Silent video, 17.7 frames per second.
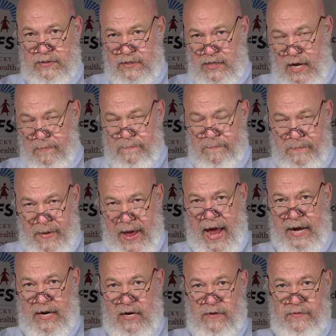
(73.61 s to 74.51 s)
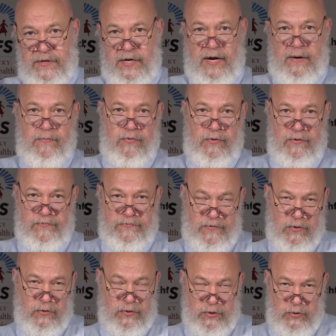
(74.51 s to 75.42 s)
cut back on the number of
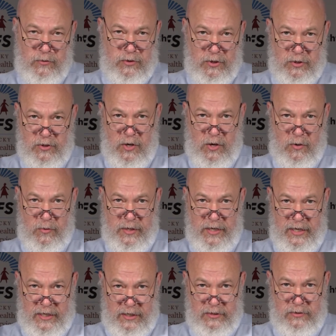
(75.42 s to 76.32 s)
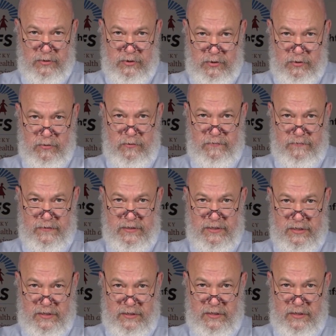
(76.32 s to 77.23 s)
folks who could go into
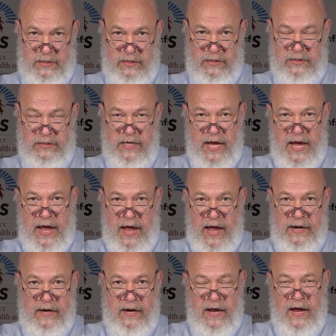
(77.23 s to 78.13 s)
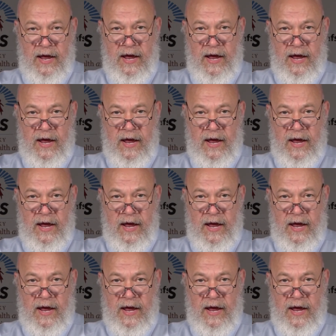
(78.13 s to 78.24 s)
facilities. And